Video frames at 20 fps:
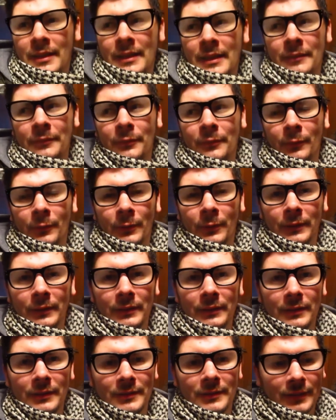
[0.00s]
for
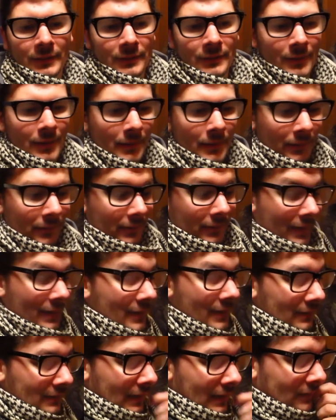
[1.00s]
about 2 hours,
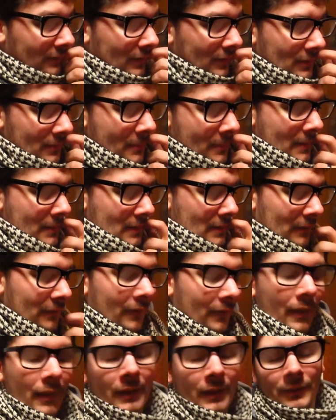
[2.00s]
and I tried to make the
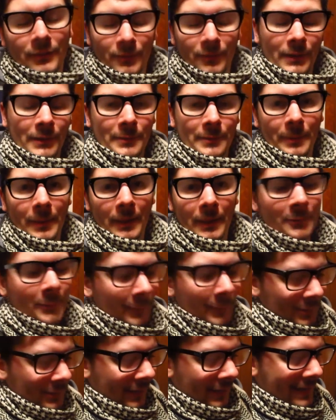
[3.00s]
vlog as fun as possible.
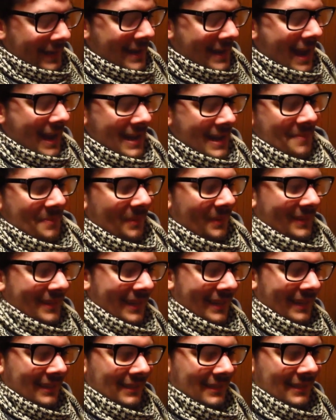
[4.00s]
Just like
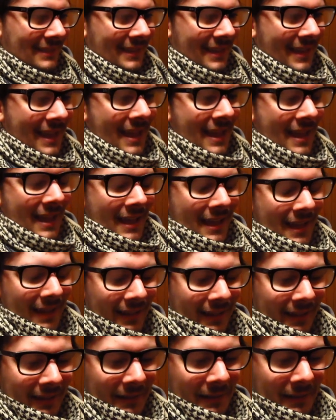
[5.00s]
90% is
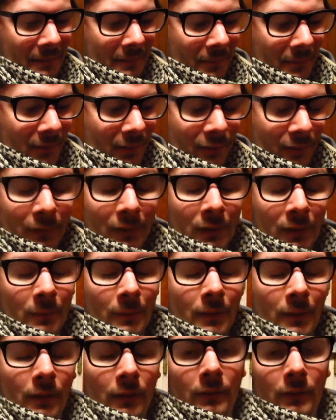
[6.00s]
music video,
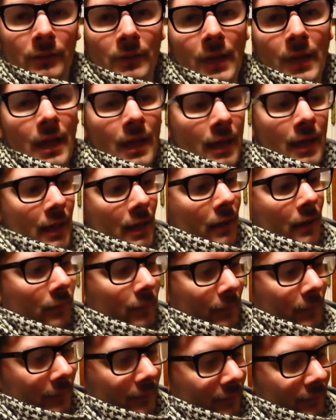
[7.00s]
because
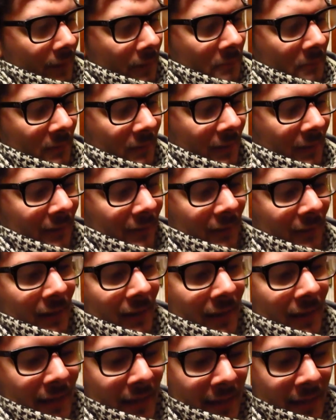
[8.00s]
for some reason,
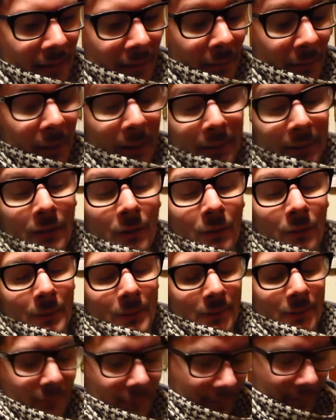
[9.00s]
well, I know
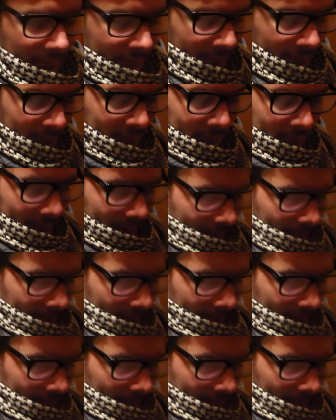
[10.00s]
which one it was, but it